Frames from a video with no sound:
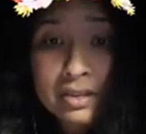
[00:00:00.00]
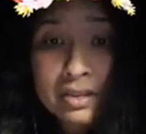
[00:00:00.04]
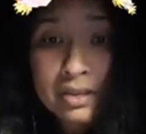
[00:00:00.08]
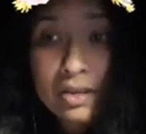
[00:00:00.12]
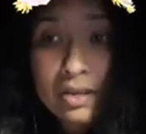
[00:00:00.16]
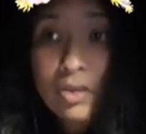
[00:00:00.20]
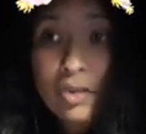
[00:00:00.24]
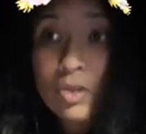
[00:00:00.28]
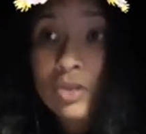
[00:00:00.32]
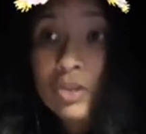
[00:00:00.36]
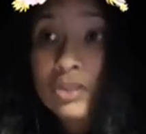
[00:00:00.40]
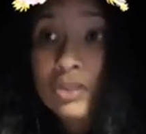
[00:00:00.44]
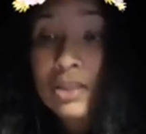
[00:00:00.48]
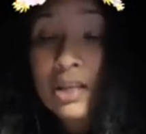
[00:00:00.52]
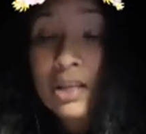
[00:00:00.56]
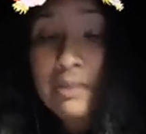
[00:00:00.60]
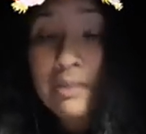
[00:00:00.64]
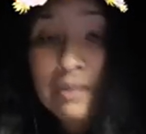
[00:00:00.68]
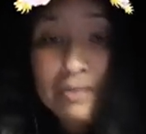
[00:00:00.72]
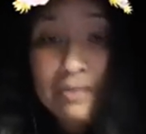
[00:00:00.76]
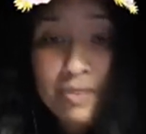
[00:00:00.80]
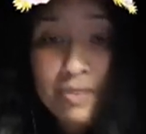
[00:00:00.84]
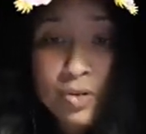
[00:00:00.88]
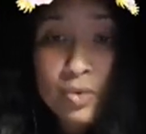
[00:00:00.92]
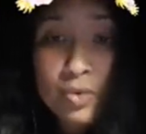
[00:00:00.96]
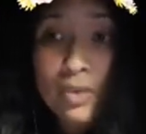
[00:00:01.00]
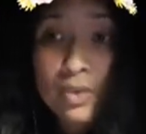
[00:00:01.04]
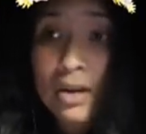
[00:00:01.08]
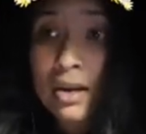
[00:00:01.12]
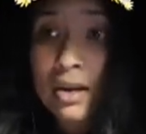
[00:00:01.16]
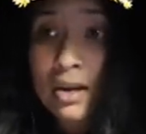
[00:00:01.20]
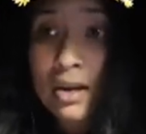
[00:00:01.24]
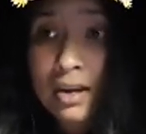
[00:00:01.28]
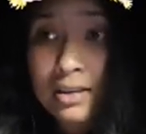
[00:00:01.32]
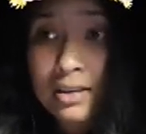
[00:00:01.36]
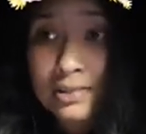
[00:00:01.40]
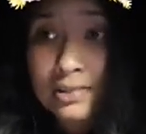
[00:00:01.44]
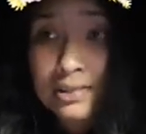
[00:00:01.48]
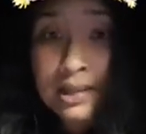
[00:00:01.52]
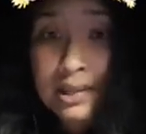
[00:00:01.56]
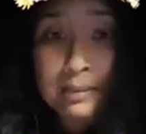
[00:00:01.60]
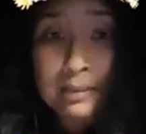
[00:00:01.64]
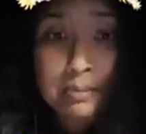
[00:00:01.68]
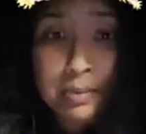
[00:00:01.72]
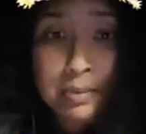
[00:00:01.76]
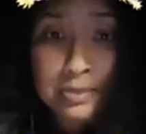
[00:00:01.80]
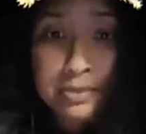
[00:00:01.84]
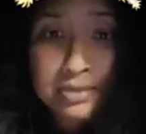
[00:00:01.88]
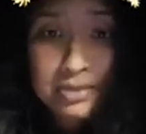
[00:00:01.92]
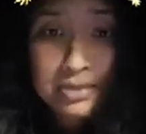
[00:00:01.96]
Go to him if you are a slim
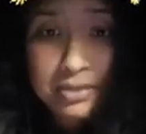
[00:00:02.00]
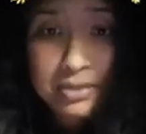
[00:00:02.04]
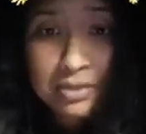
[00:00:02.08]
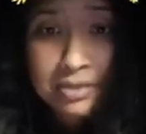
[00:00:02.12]
person.